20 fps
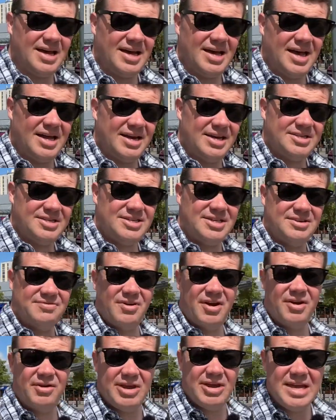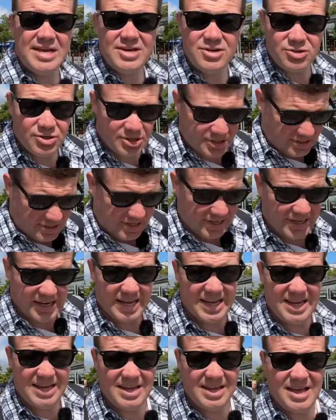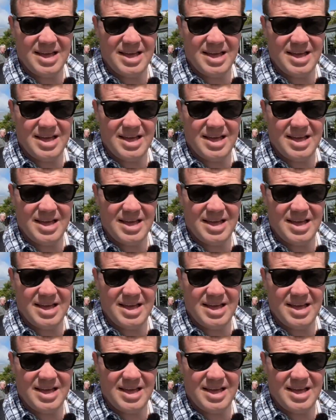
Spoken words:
And indeed, very interestingly,